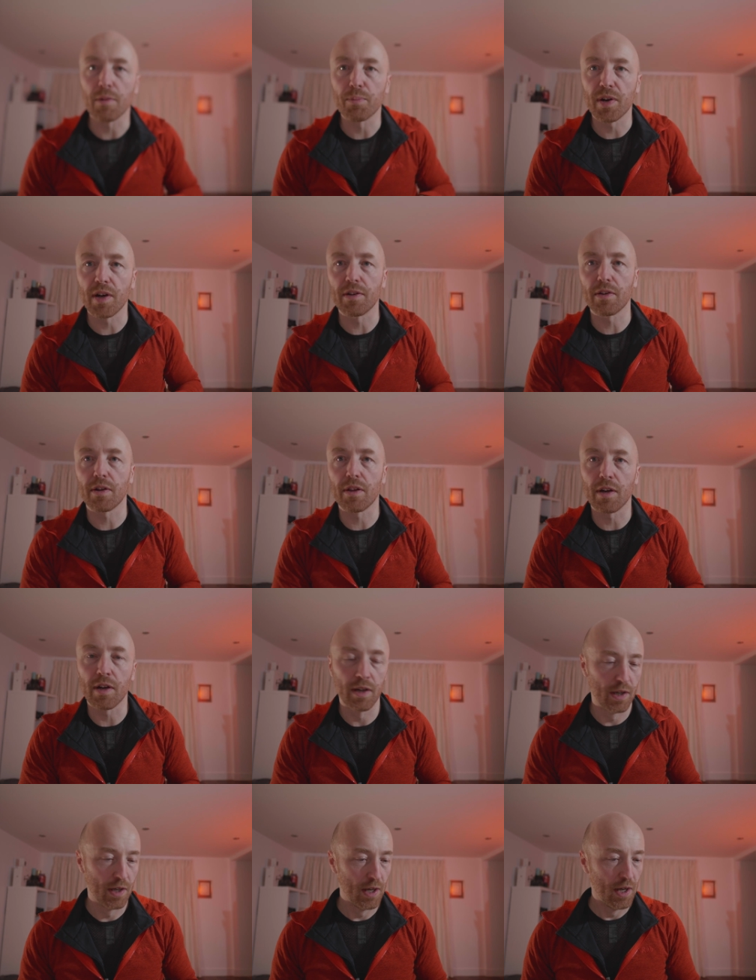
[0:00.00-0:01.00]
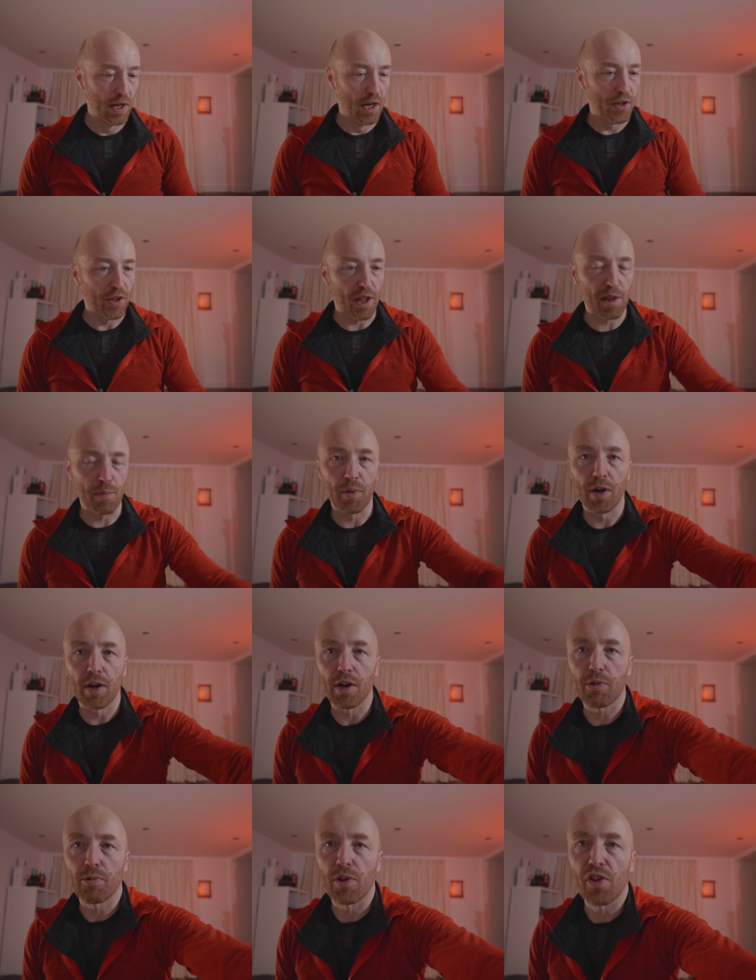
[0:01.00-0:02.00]
compared to the
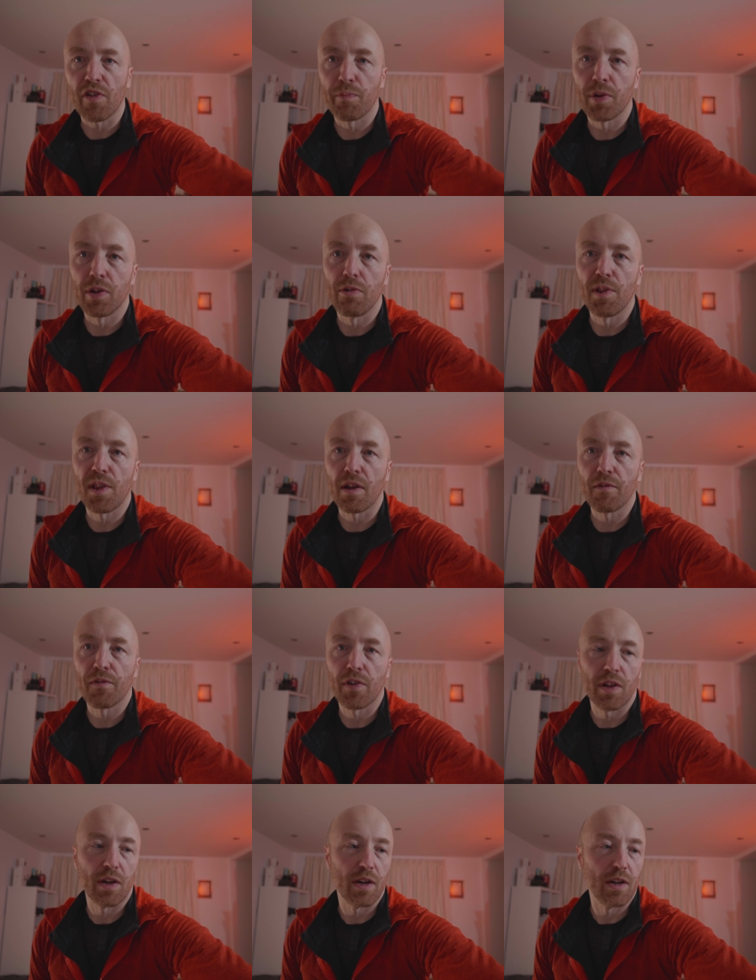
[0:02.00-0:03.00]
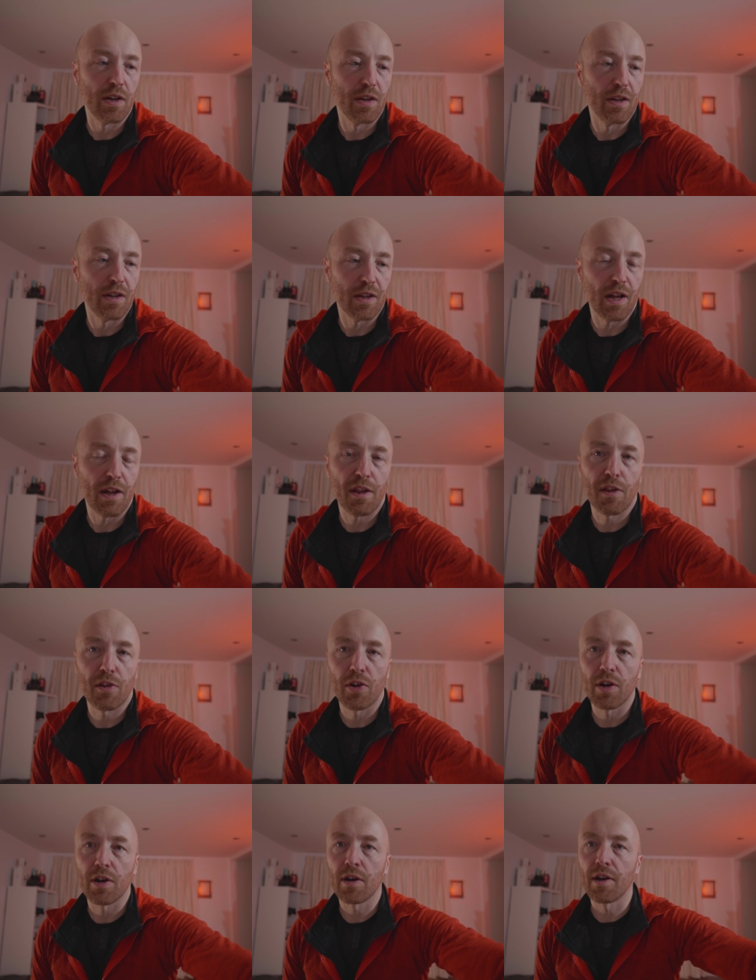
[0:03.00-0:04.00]
Spark, which I've been using for the
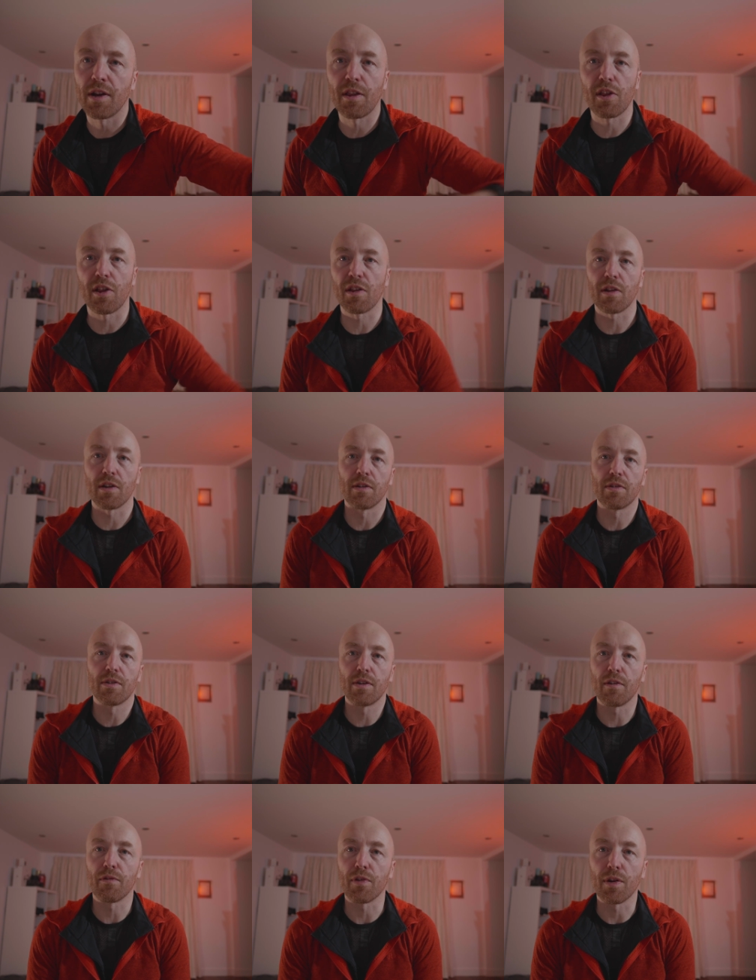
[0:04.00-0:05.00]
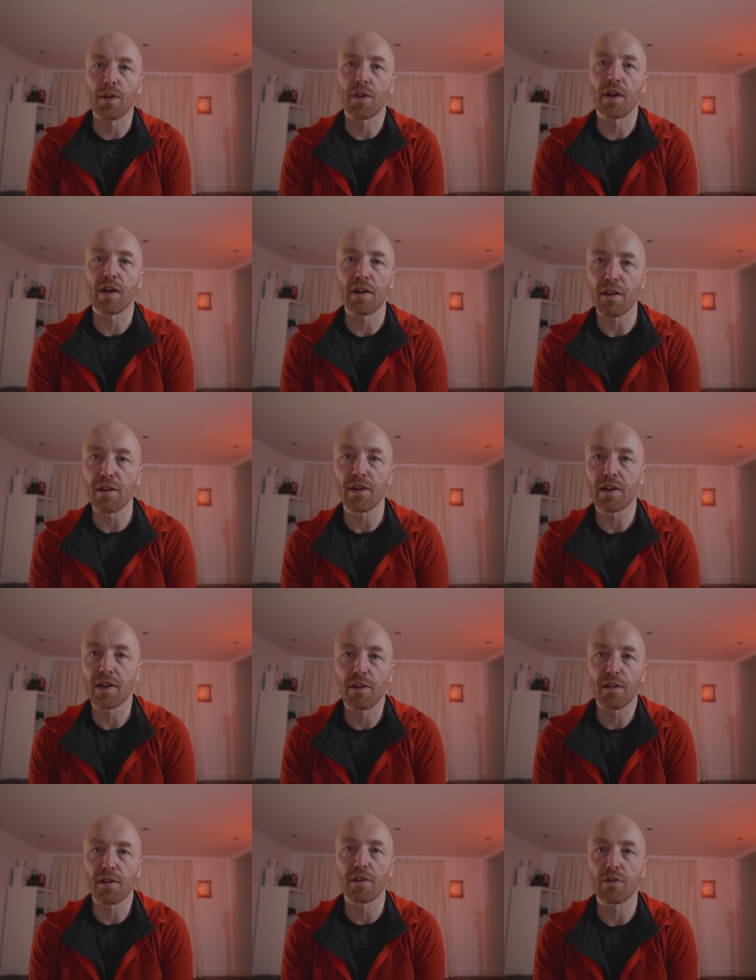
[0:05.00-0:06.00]
last year. It's just a different thing. It's like
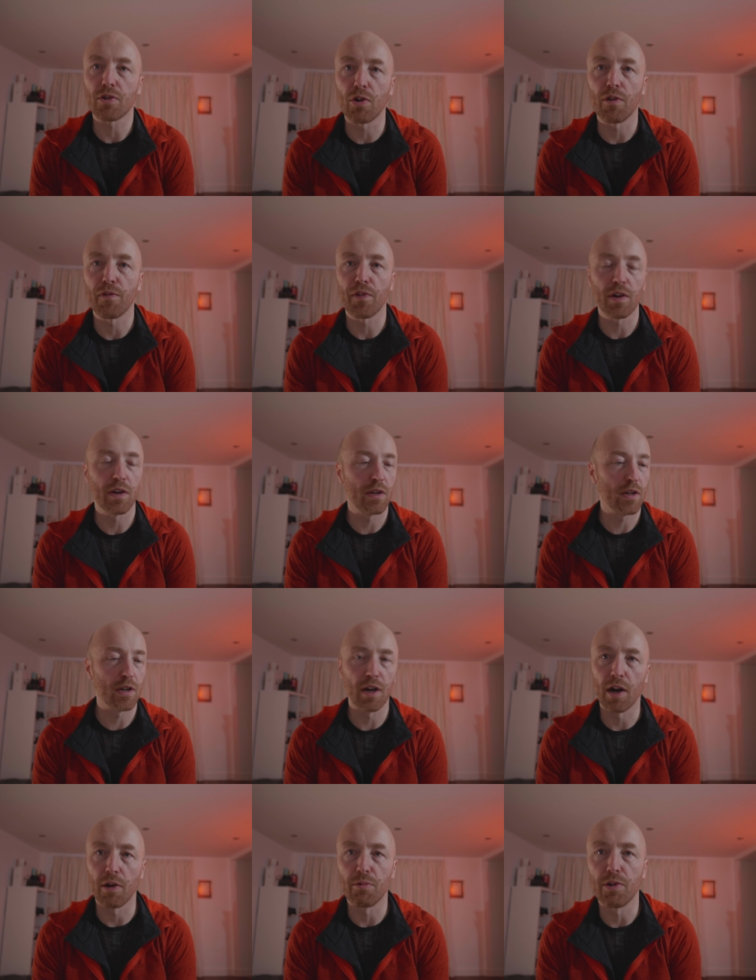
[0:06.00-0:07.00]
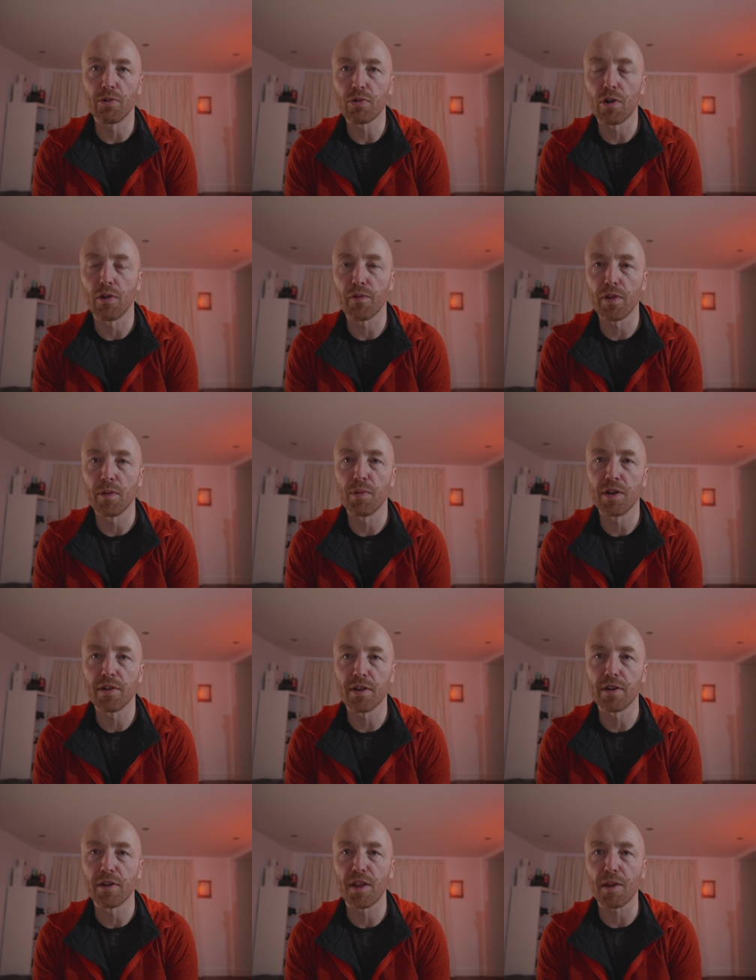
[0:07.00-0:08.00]
instant coffee and a real coffee
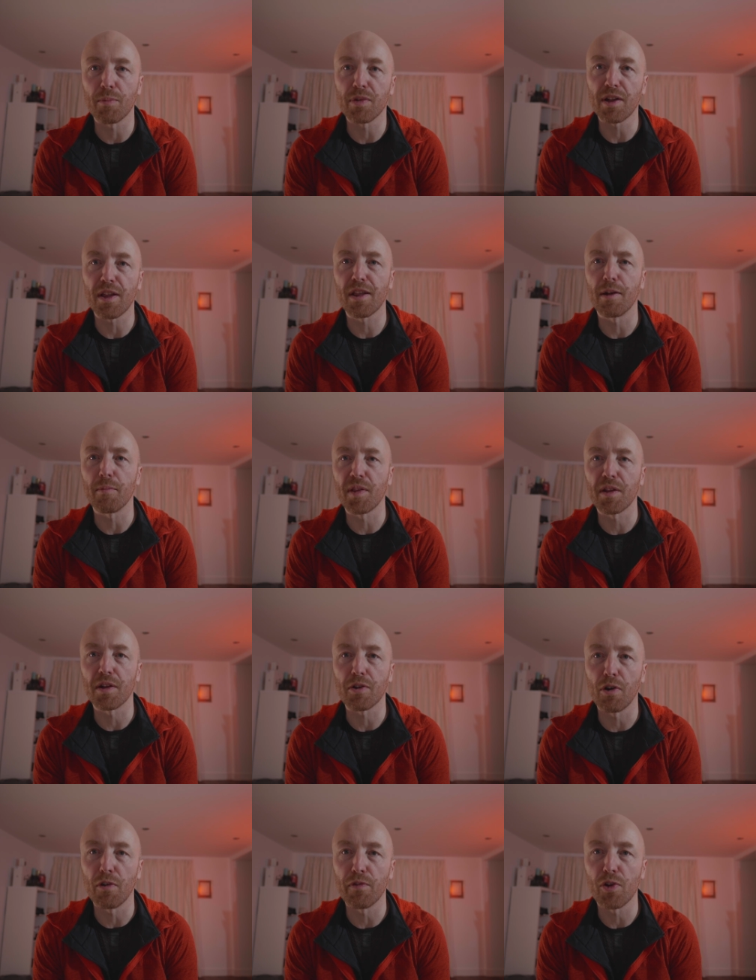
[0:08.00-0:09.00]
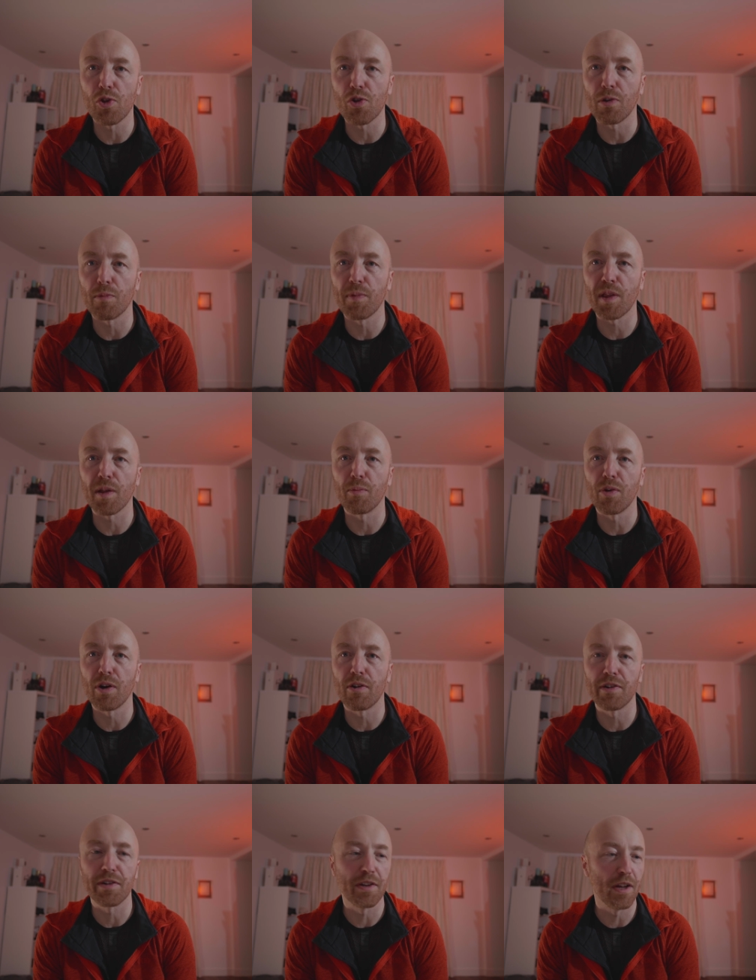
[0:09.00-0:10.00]
made in some nice hipster coffee shop
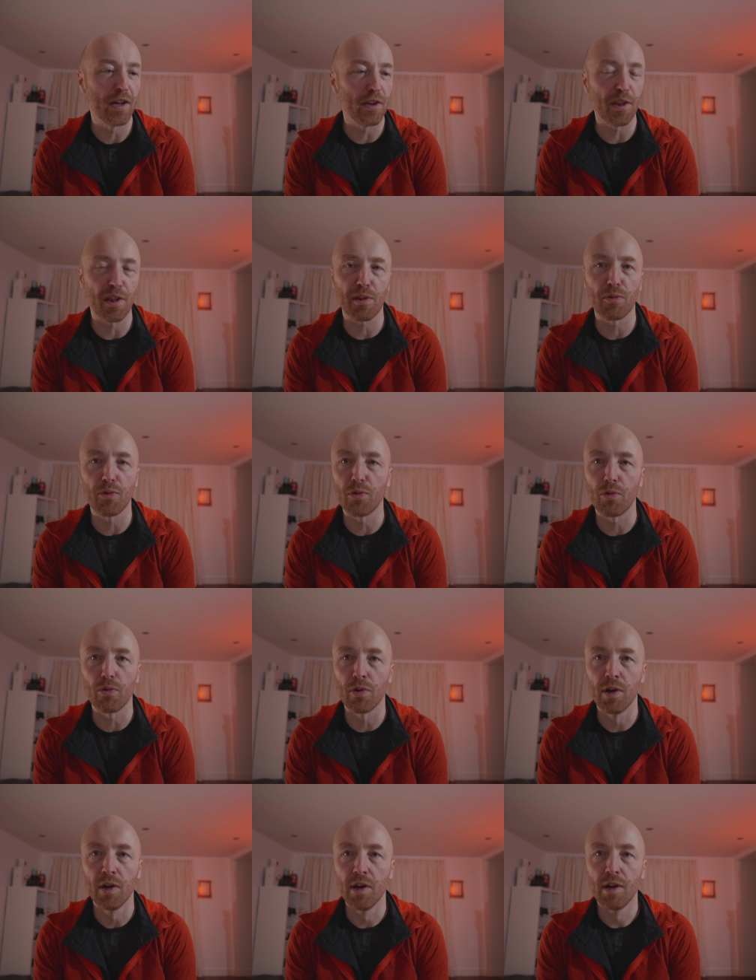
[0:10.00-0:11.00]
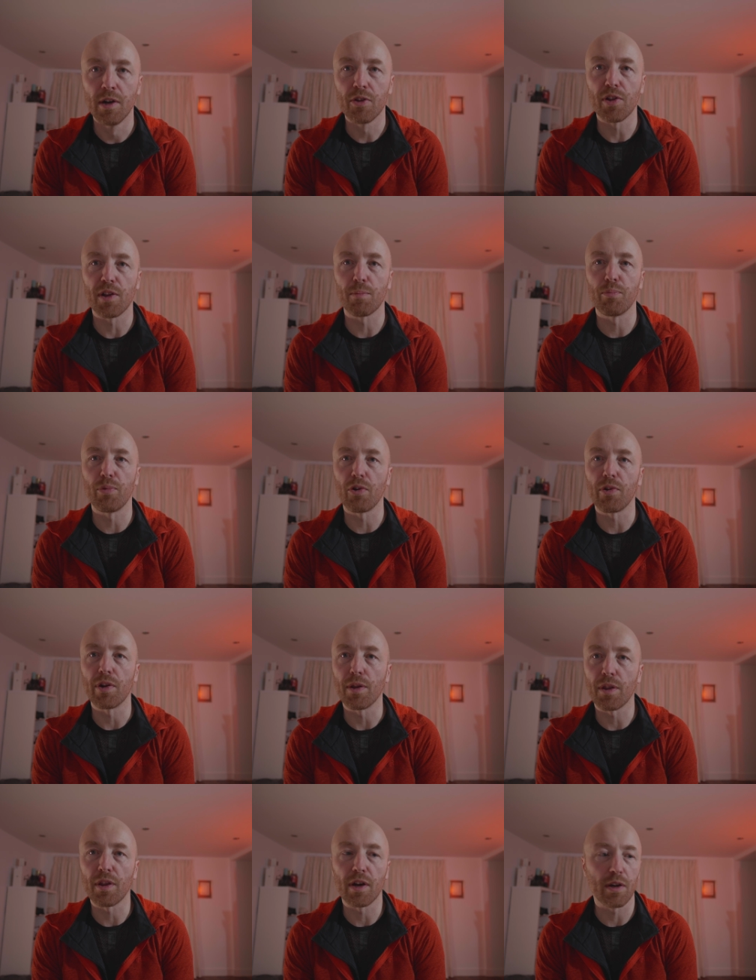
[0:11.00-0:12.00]
somewhere in Soho. Just
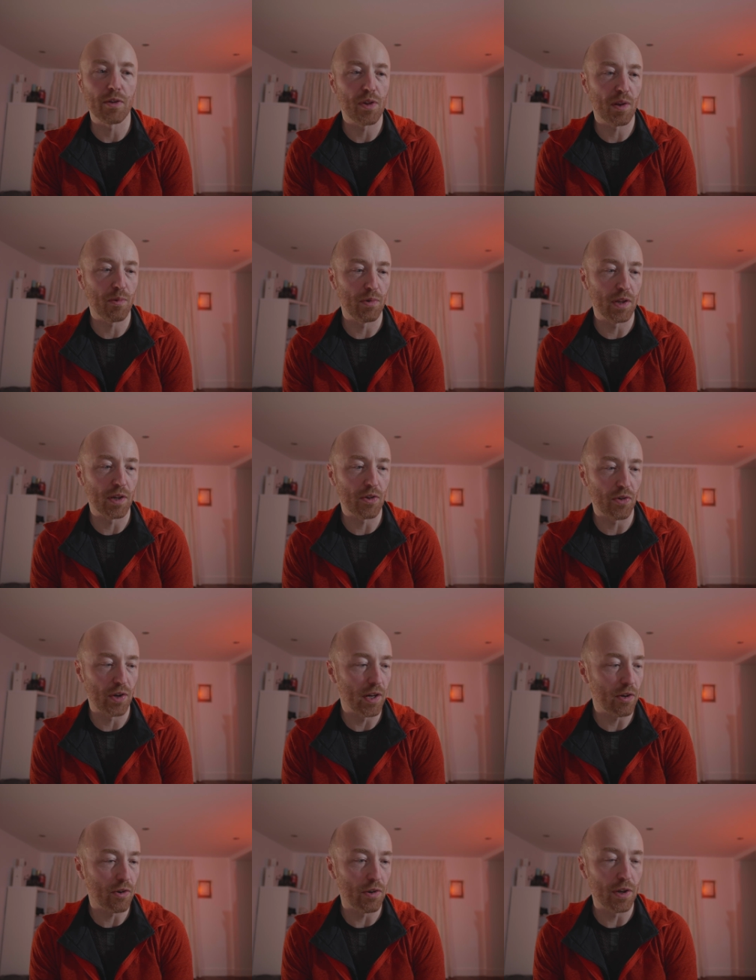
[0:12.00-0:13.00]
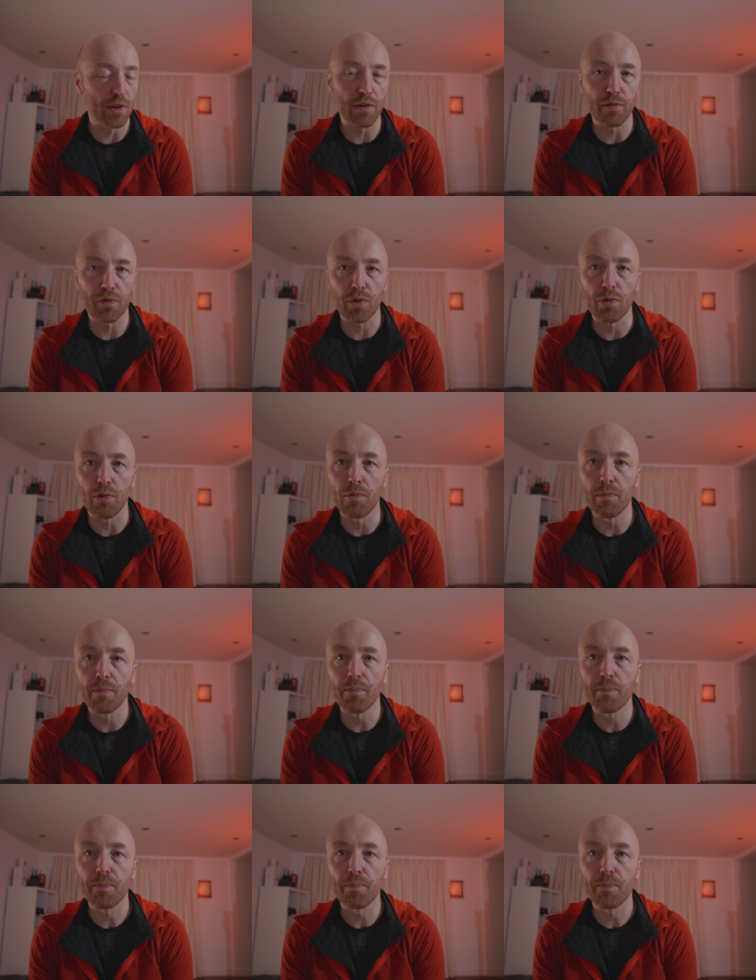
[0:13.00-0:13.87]
brilliant thing and just really great creative tool.